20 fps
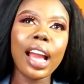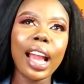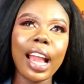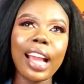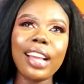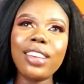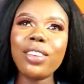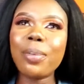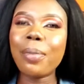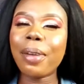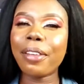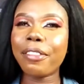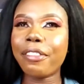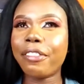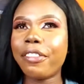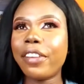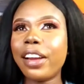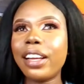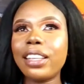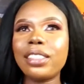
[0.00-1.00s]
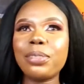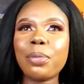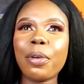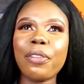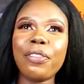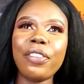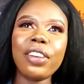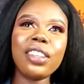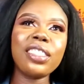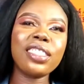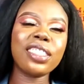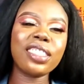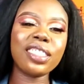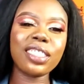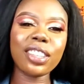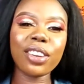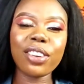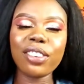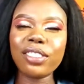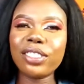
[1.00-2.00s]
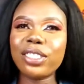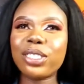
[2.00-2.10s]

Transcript: I know my friend is in secondary